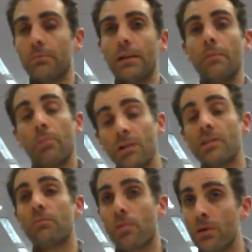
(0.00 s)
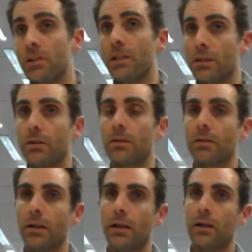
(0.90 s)
in a positive protein
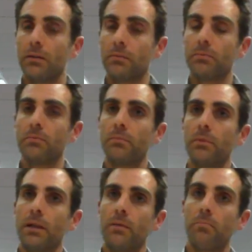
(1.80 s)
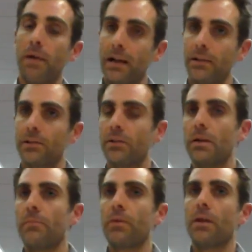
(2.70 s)
balance.